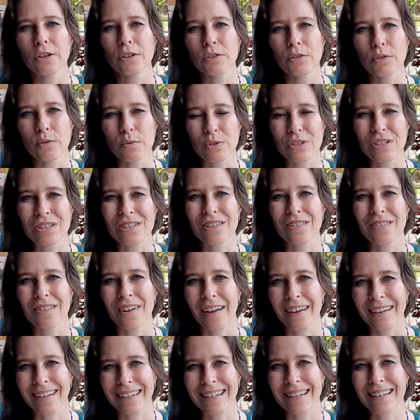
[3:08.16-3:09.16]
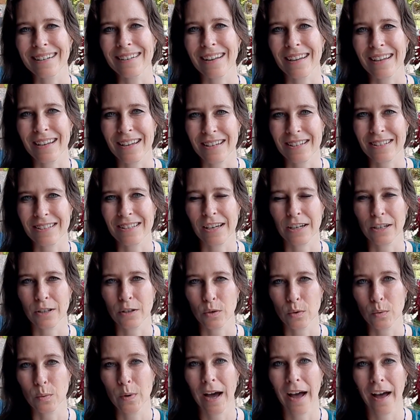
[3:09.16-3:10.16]
Use the 90 days that
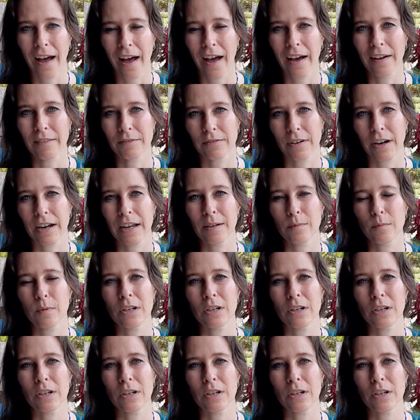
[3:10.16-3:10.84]
you have, right?